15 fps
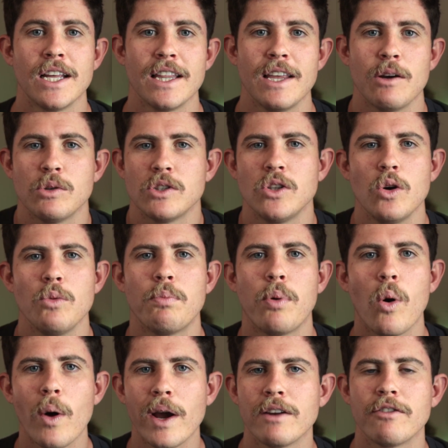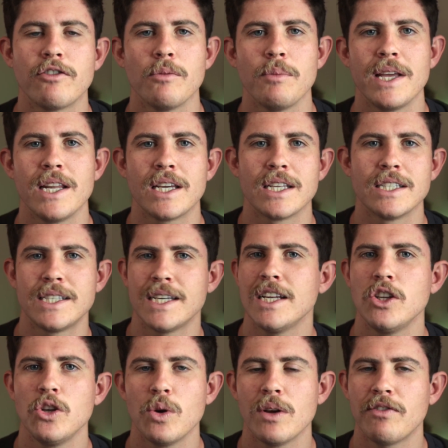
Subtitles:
There was no point for me to continue.